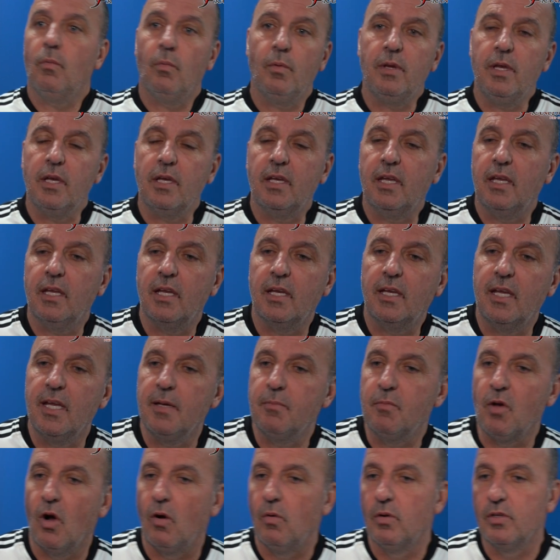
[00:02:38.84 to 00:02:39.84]
Well, you
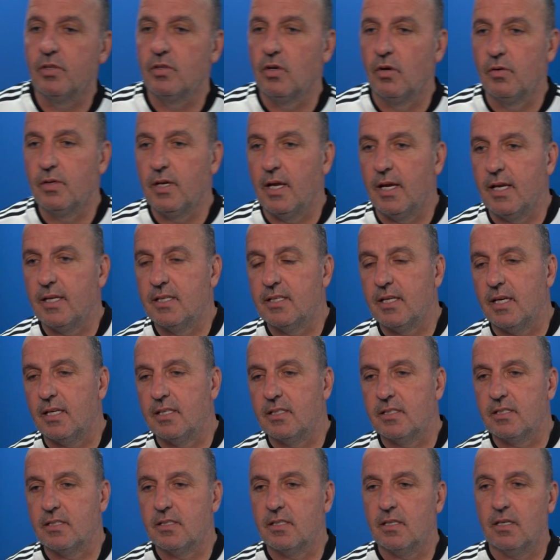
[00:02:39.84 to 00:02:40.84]
keep going, don't you?
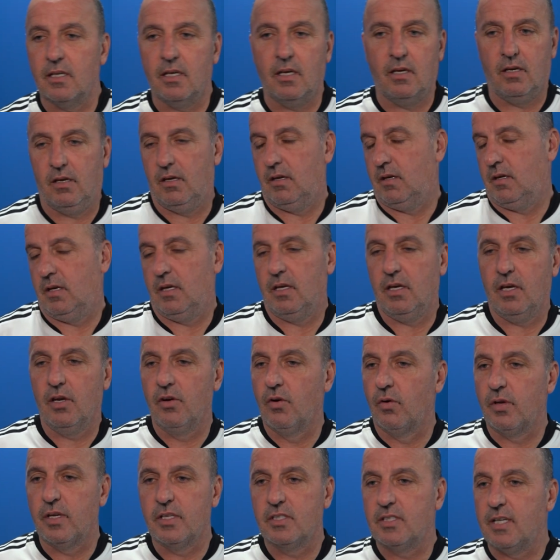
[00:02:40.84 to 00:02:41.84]
It's you
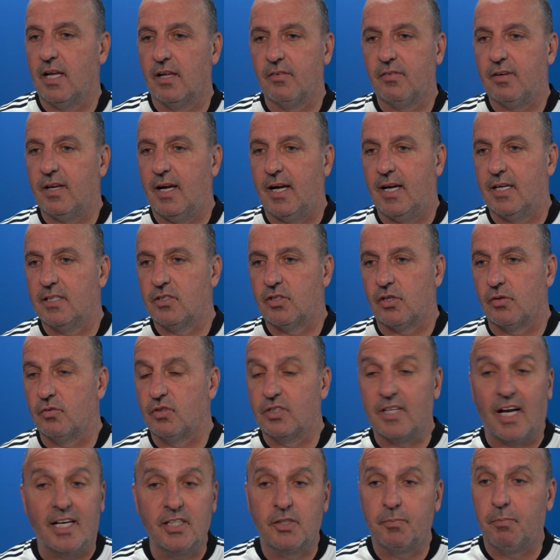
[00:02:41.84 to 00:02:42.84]
know yourself, guys, through
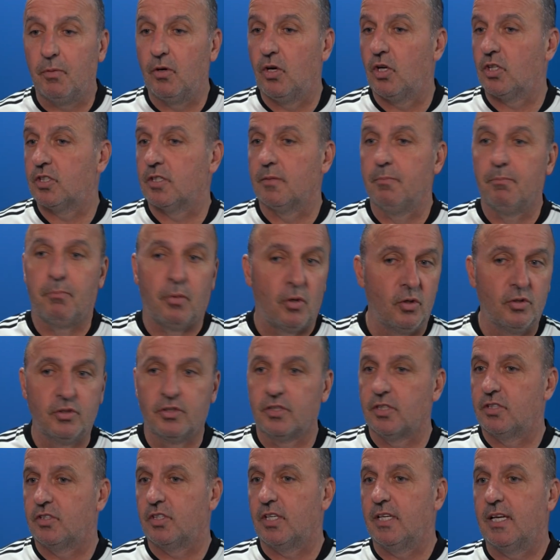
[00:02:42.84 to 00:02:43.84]
Sky Sports and
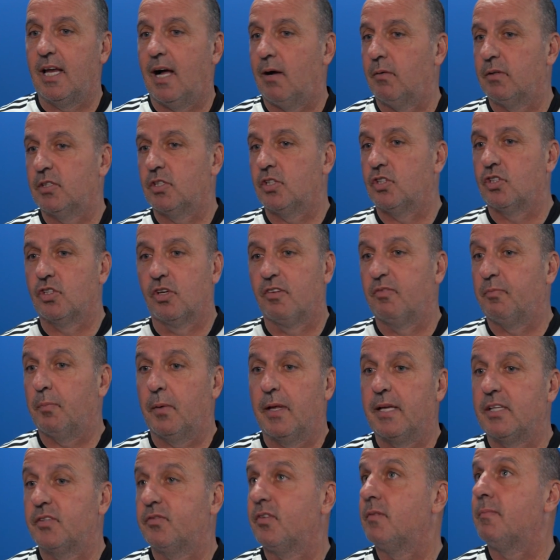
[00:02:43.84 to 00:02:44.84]
punditry now, it's a tough
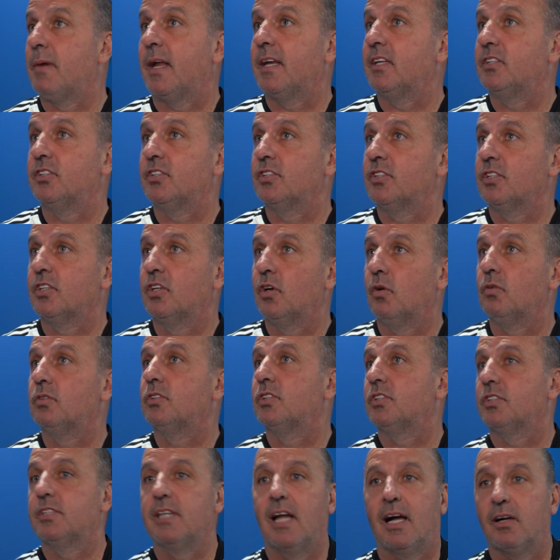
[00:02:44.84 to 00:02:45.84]
place for managers and
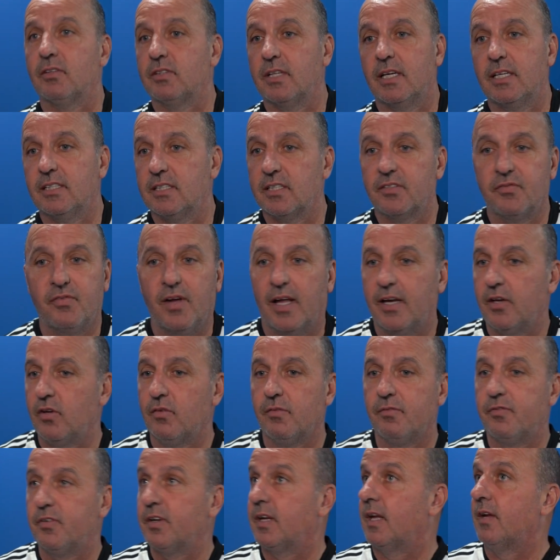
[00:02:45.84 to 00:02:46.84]
coaches nowadays. It's very
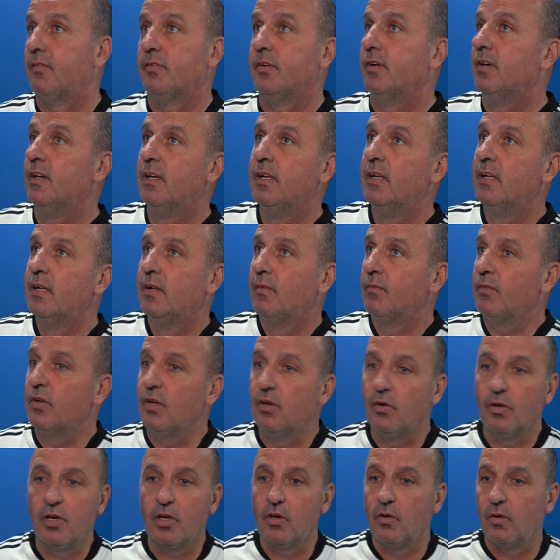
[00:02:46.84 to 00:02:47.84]
unforgiving.
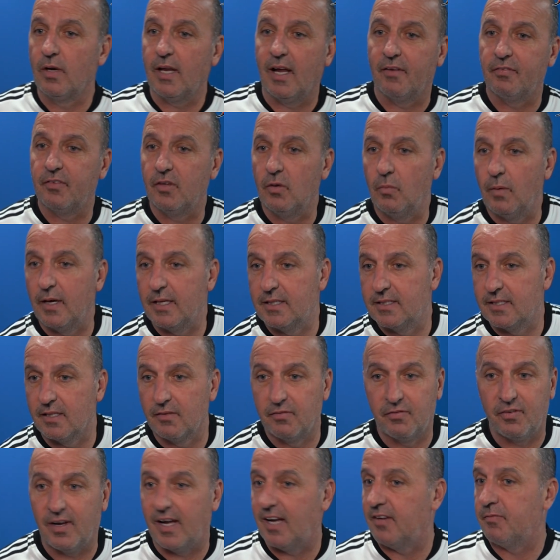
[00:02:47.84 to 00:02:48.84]
You know, you only have to wait till
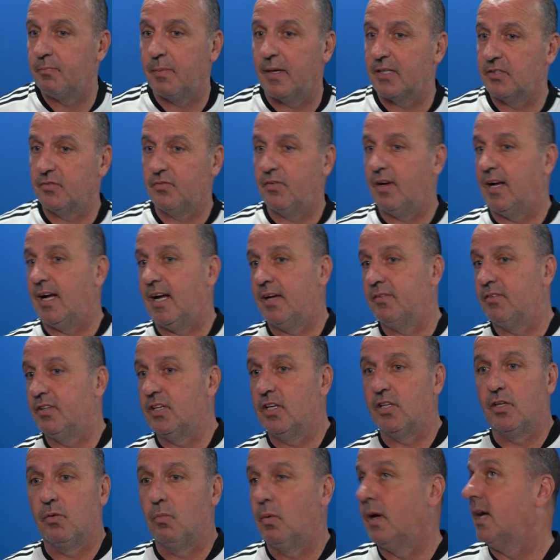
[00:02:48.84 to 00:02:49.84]
5 past 5 and
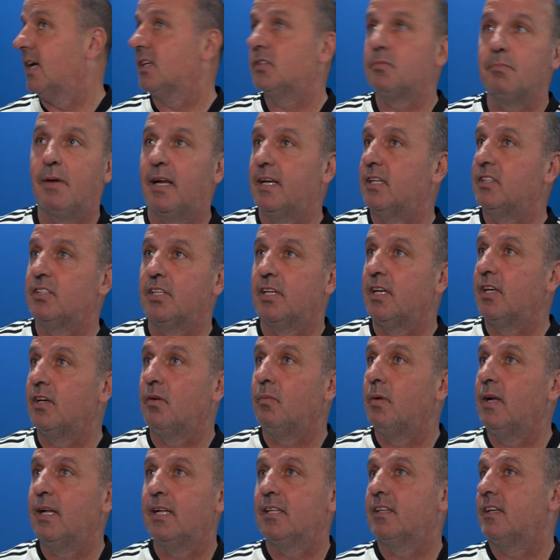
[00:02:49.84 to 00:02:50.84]
you're the worst manager in the
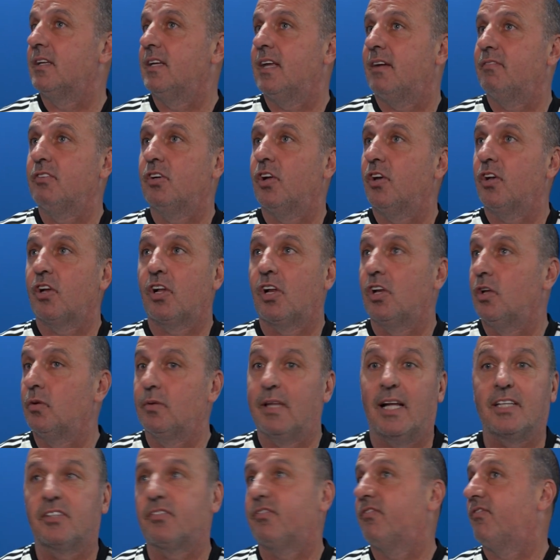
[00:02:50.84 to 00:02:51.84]
world and you haven't got a clue.
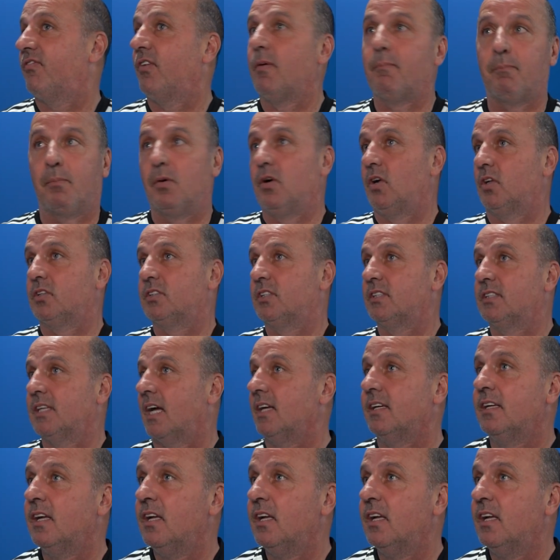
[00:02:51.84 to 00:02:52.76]
That's football today.